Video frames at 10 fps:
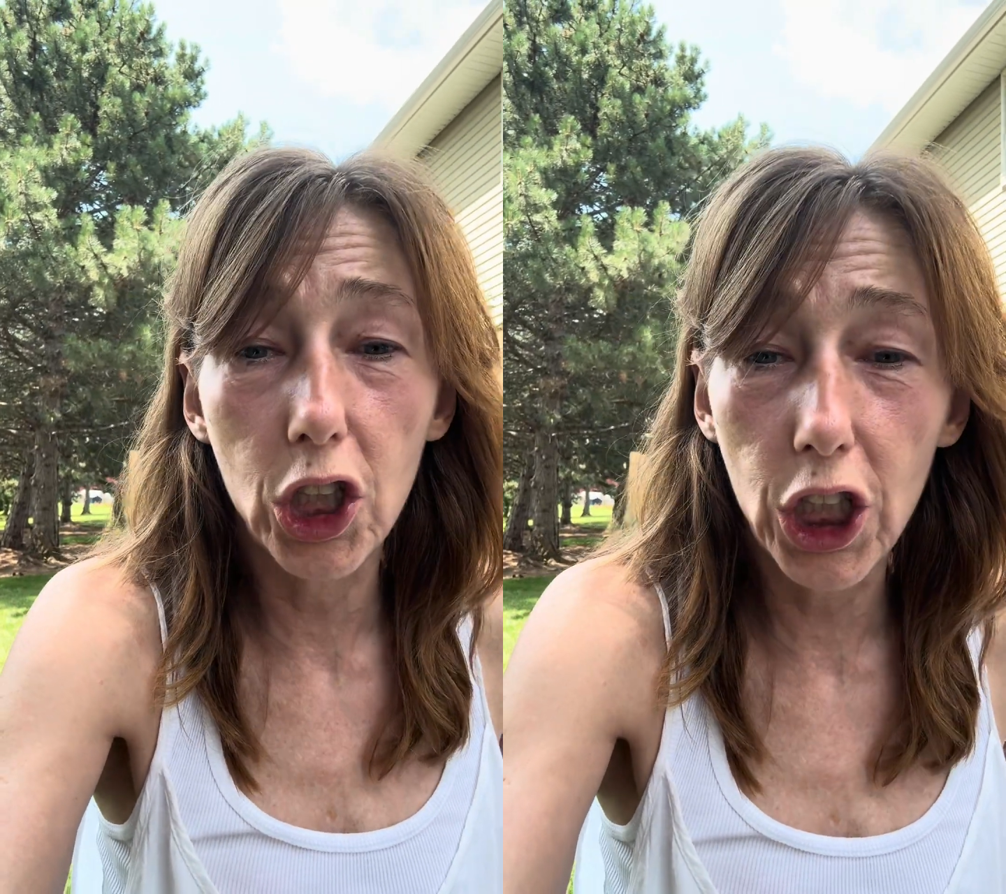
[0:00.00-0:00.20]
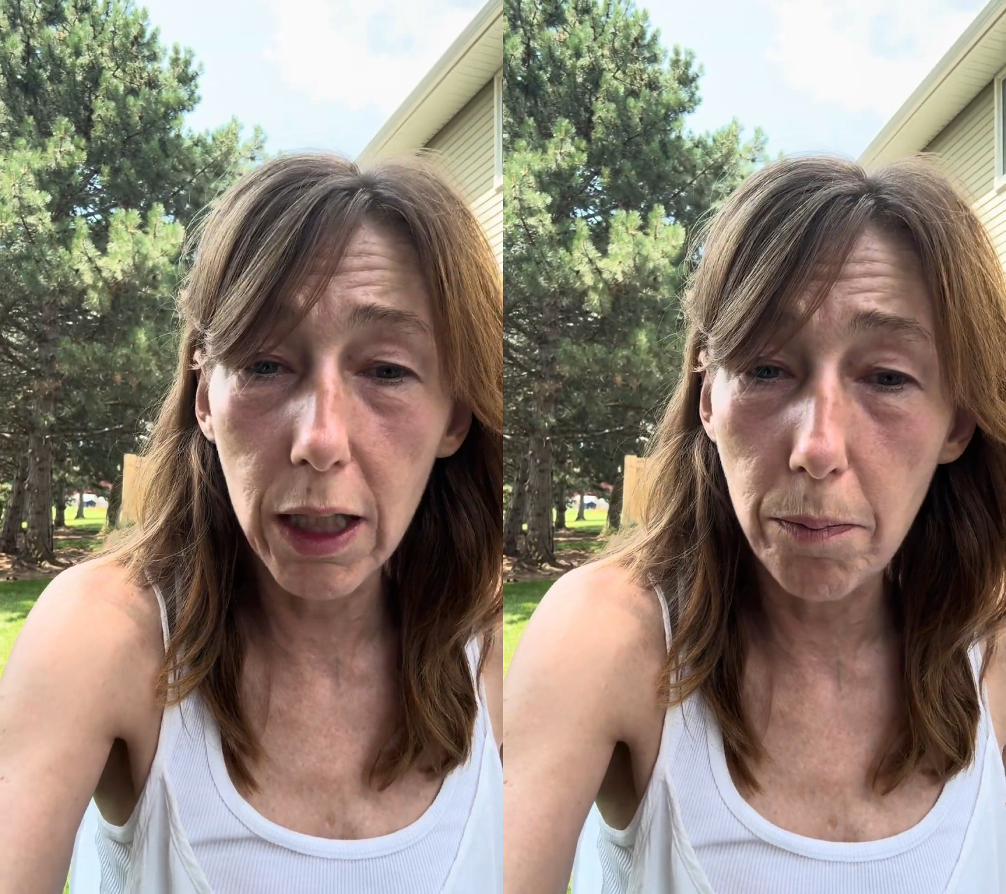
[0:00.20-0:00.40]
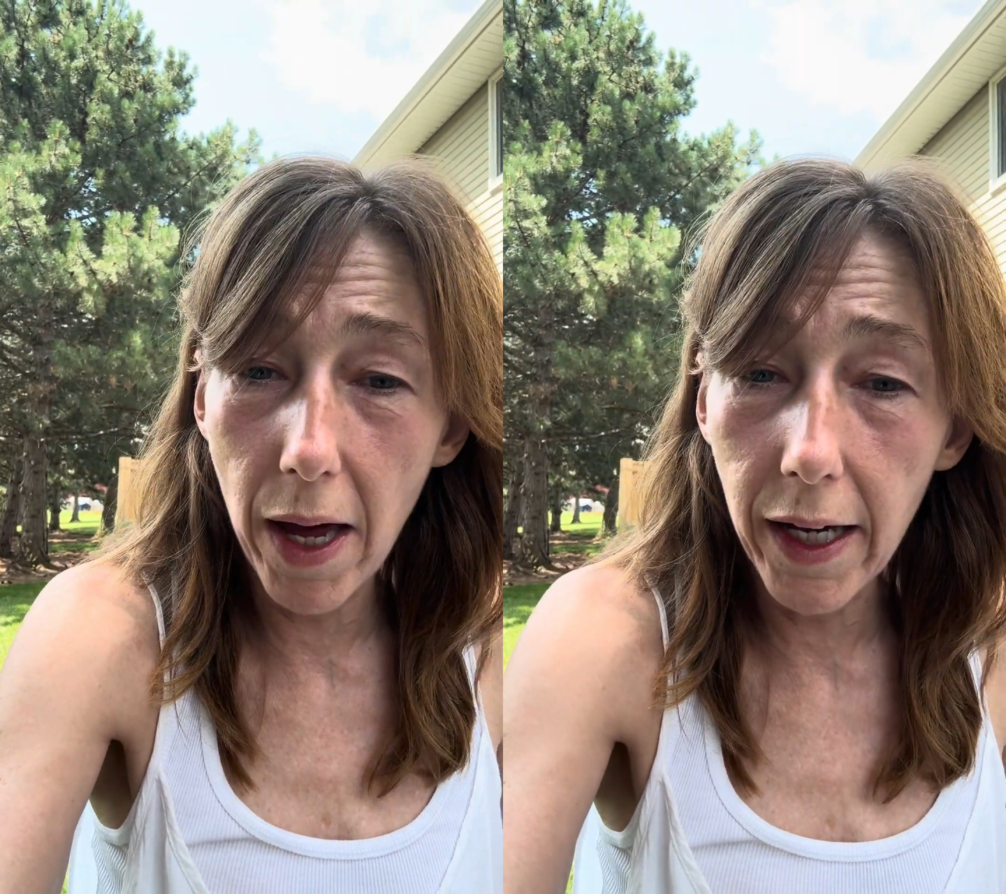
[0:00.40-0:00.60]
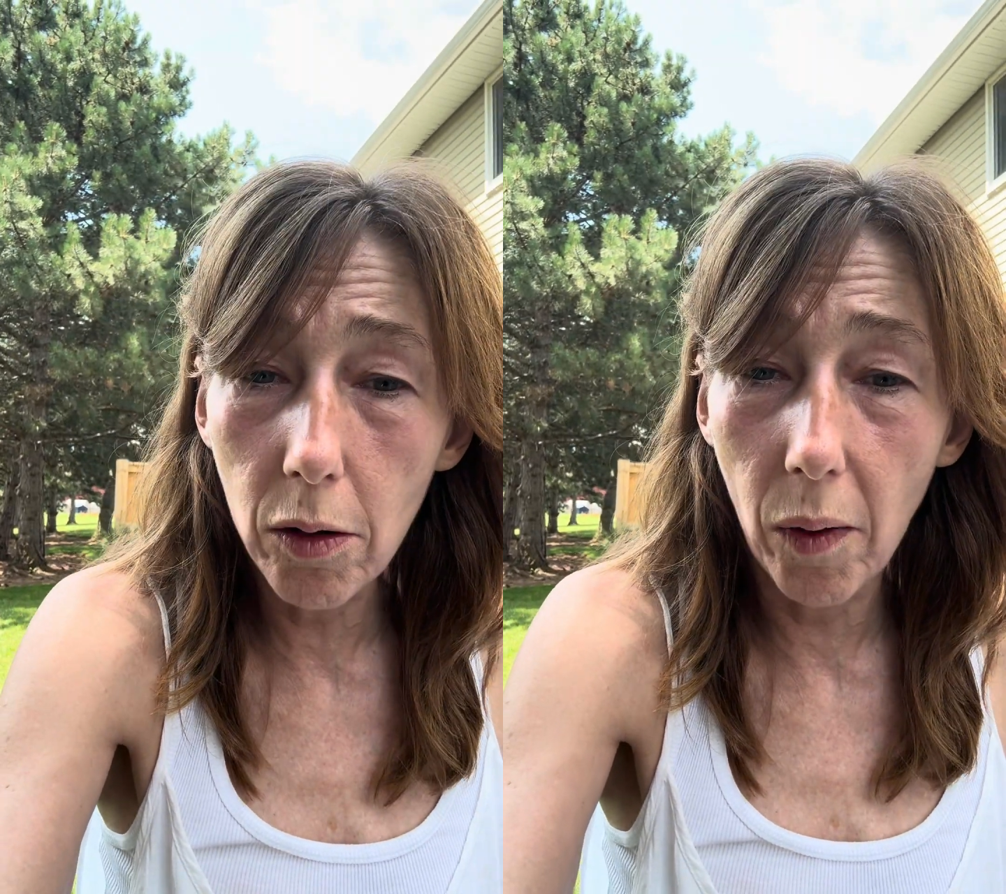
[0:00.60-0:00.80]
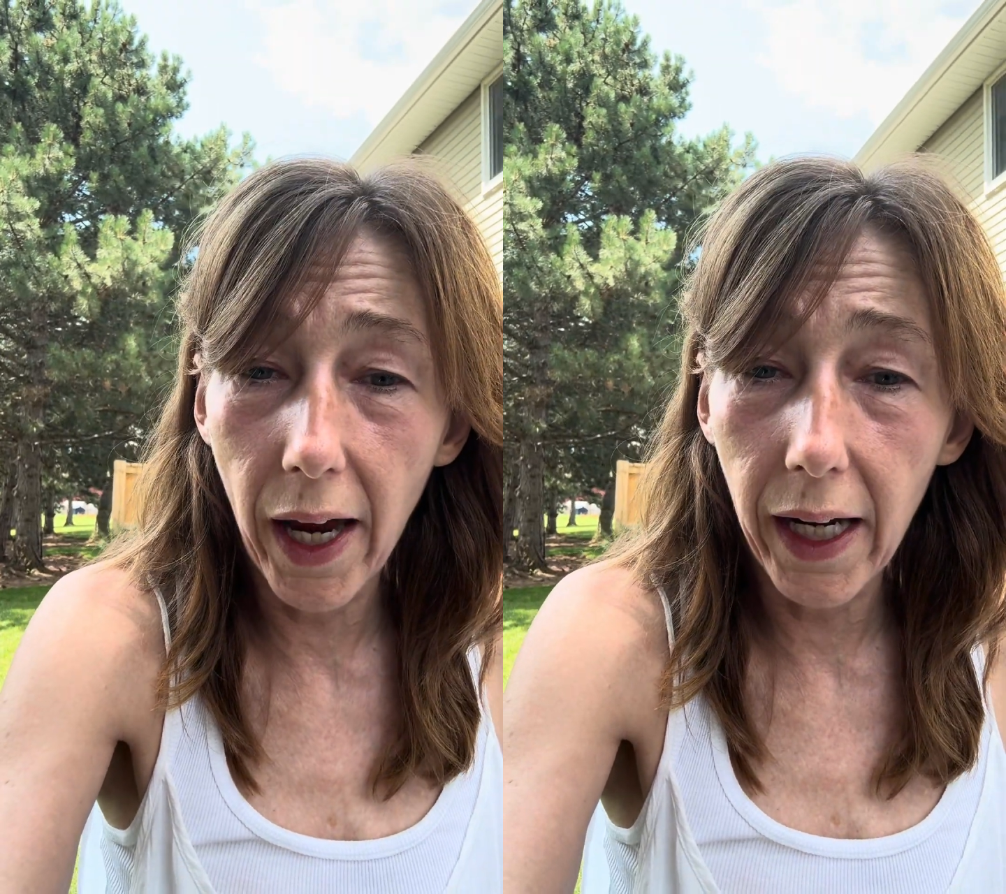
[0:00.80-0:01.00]
cheap
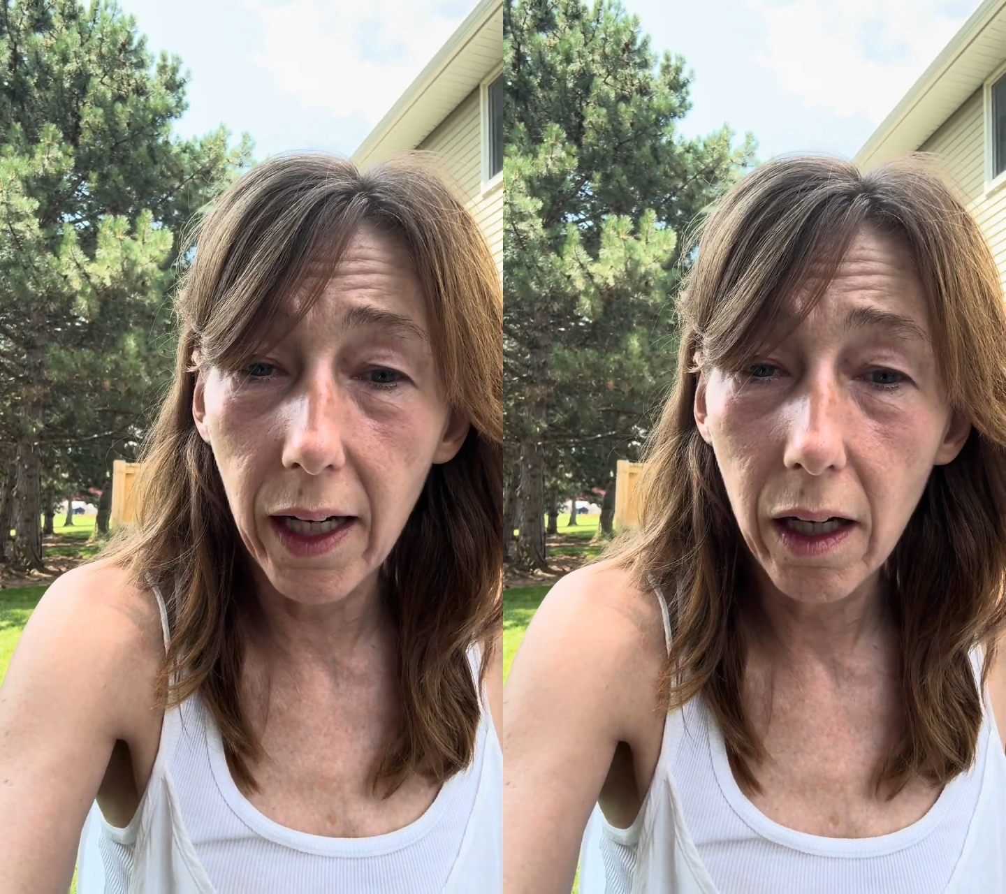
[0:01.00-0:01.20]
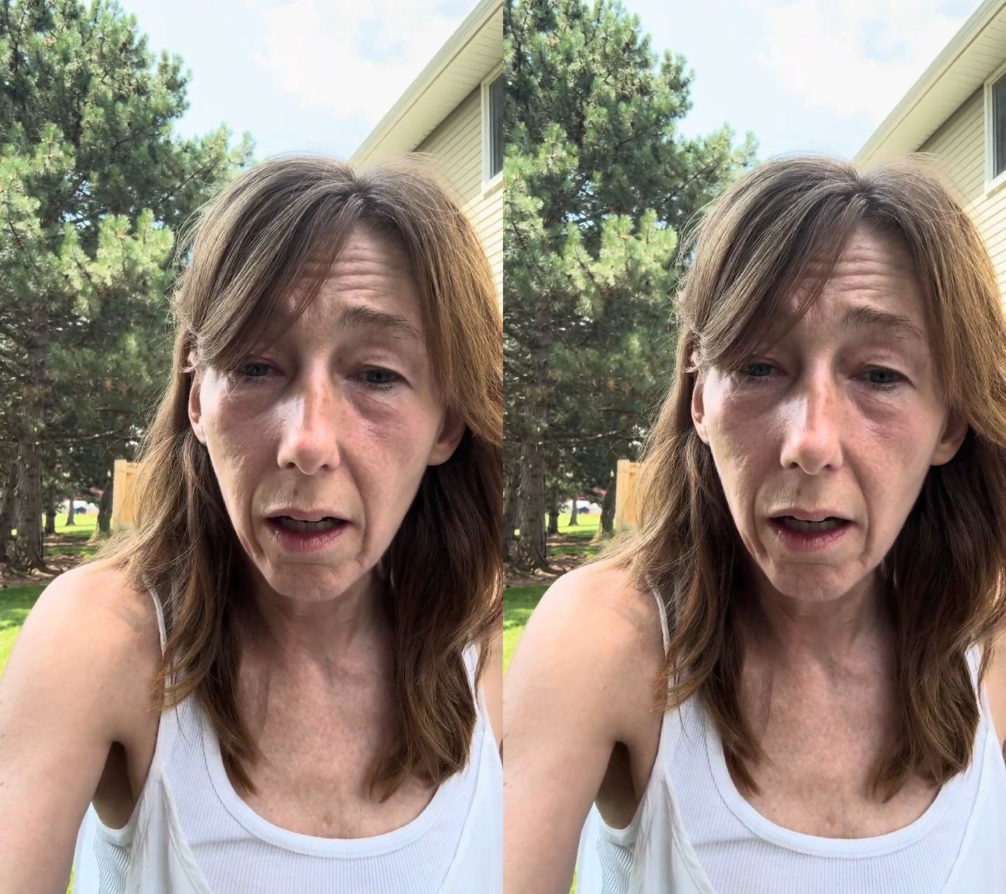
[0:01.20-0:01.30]
anyway.